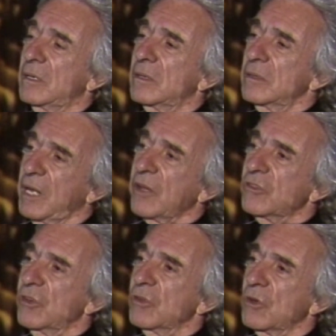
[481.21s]

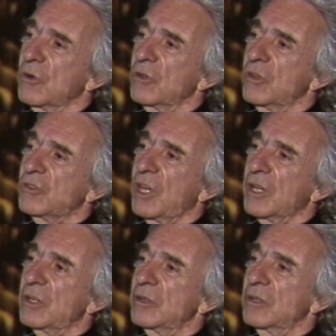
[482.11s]
next year the Dorothy
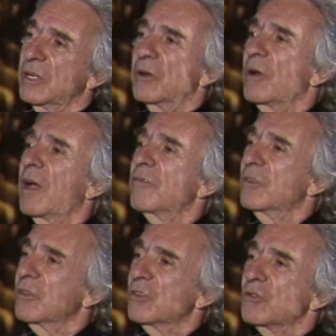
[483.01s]
Chandler, the year
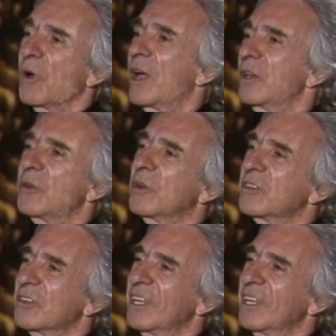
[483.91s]
after the Shrine. It's.